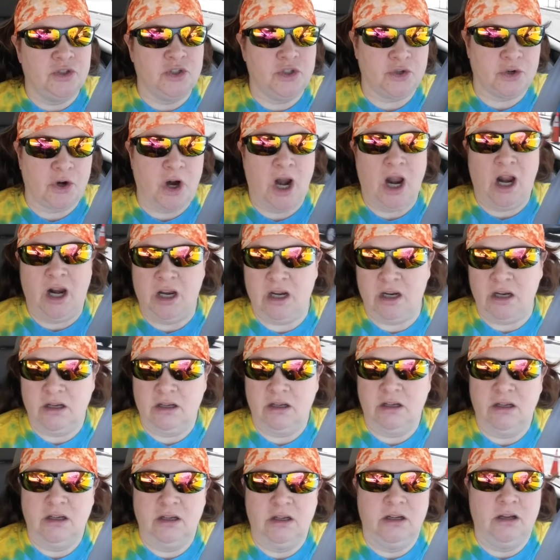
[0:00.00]
truck
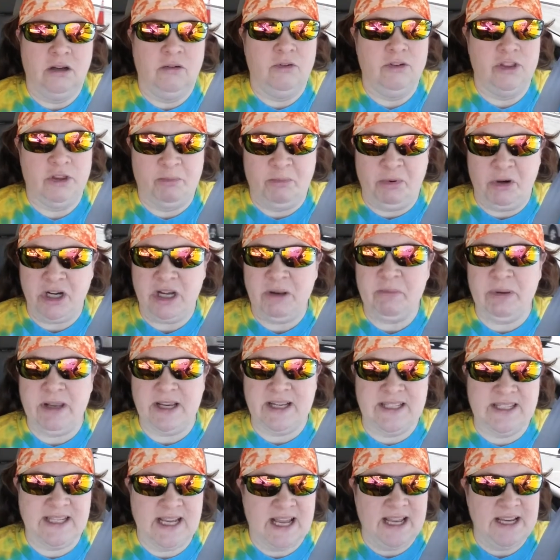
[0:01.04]
with a pretty
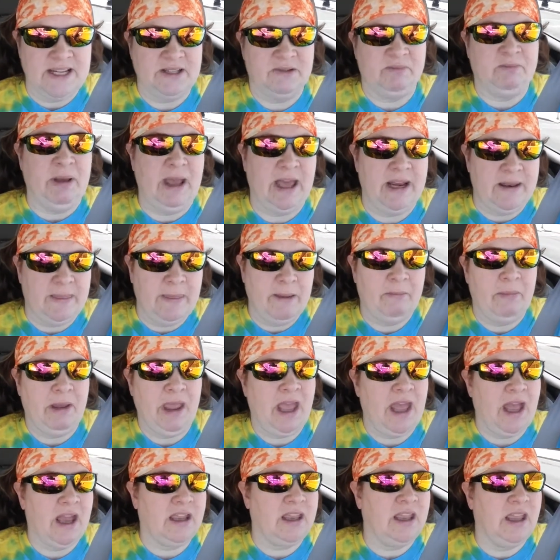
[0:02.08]
big size bed in the
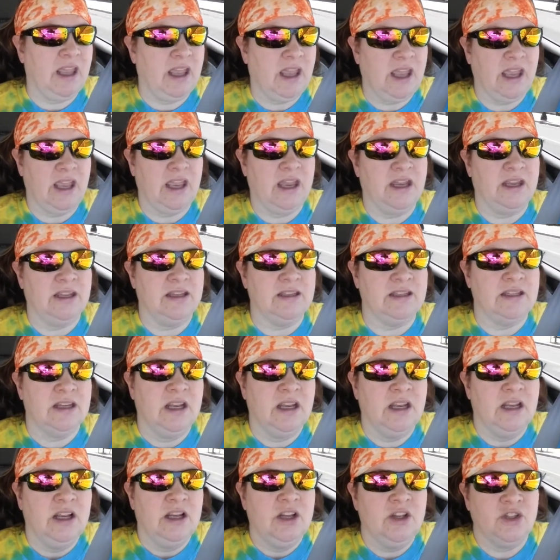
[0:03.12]
back and
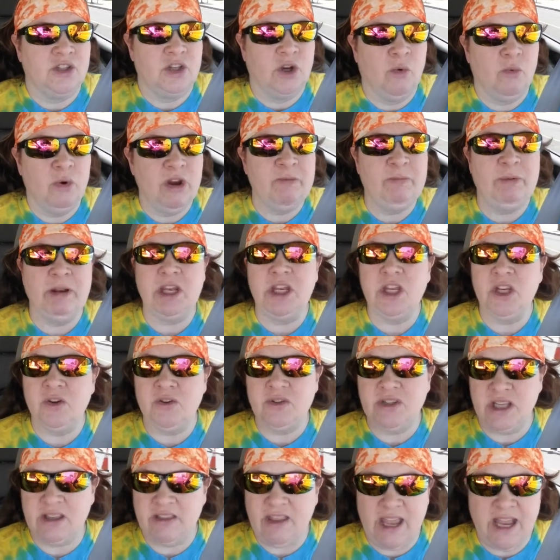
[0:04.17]
so we've been
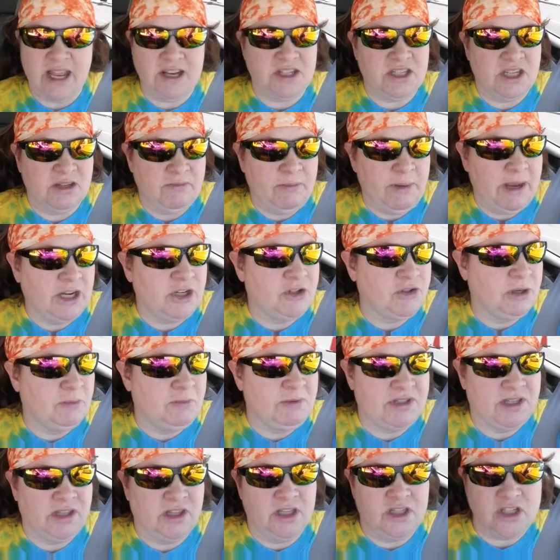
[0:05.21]
using that to make
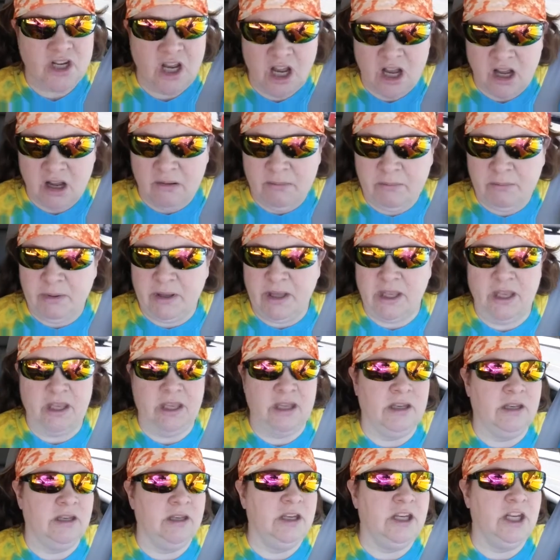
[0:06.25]
trips to the dump
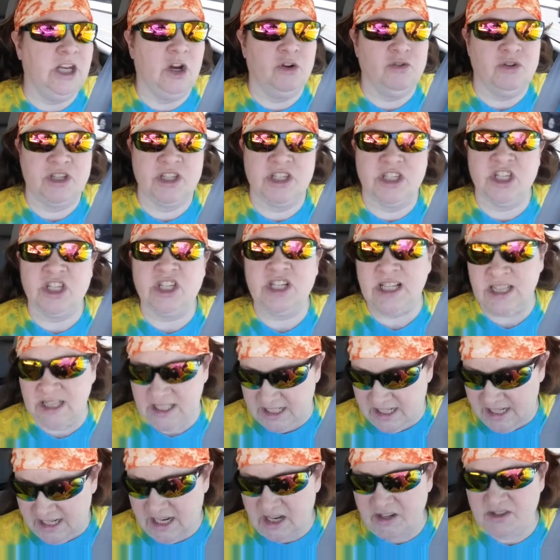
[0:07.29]
and you know just just
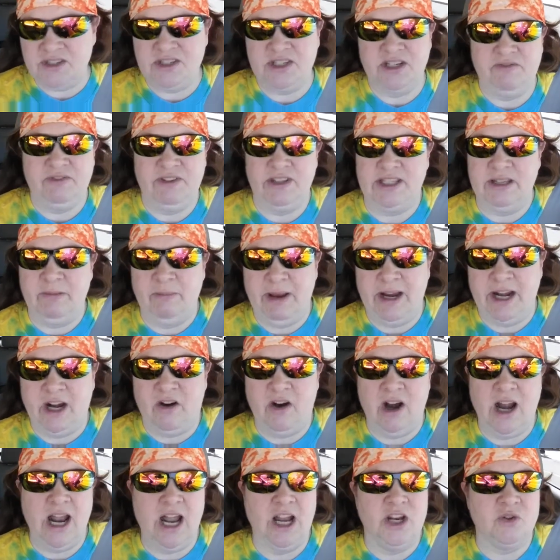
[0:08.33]
cleaning out stuff that's in my
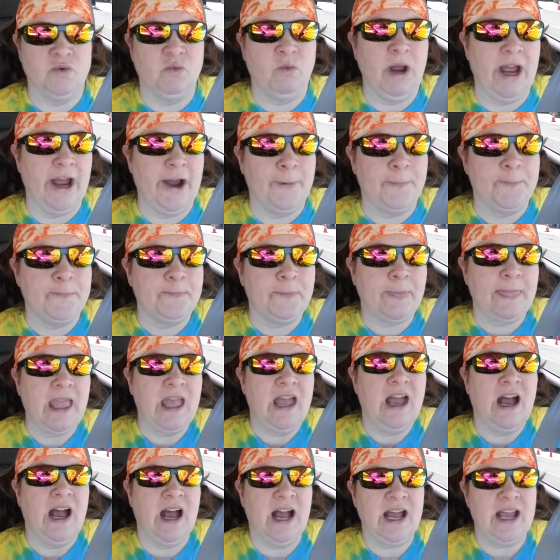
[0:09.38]
garage. Well,
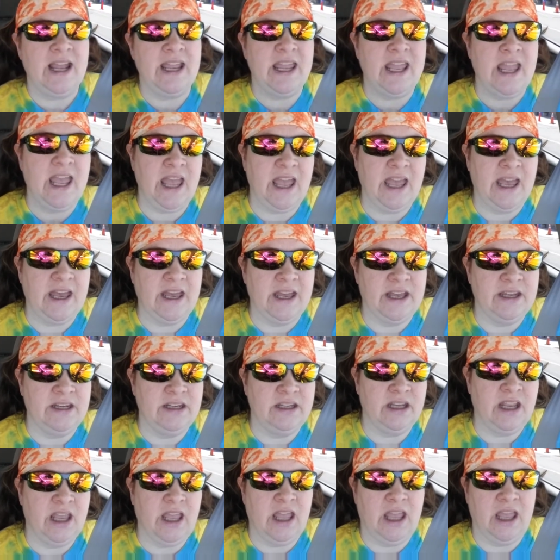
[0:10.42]
I
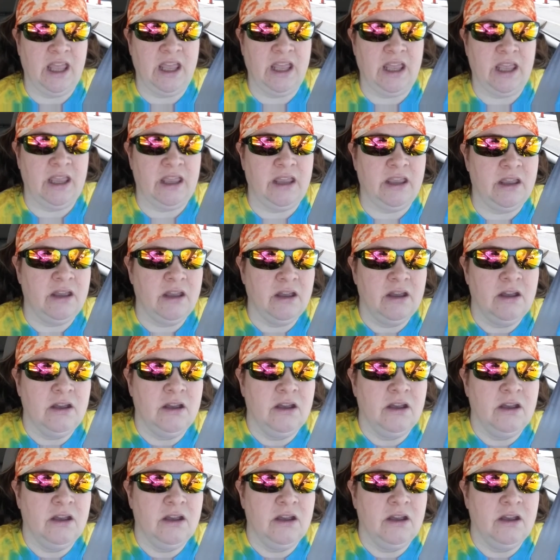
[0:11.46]
had a